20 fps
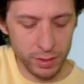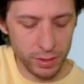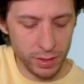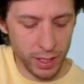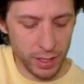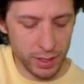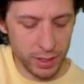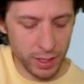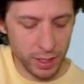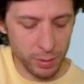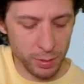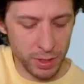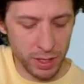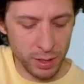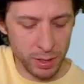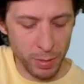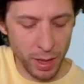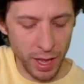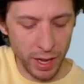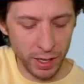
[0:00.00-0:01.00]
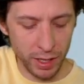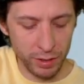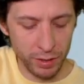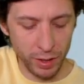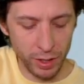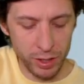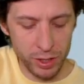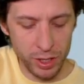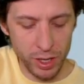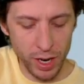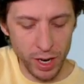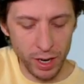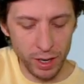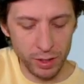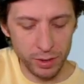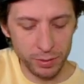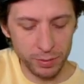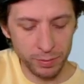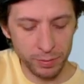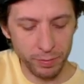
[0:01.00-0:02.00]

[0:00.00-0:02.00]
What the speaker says: That's going to be the back of our chair.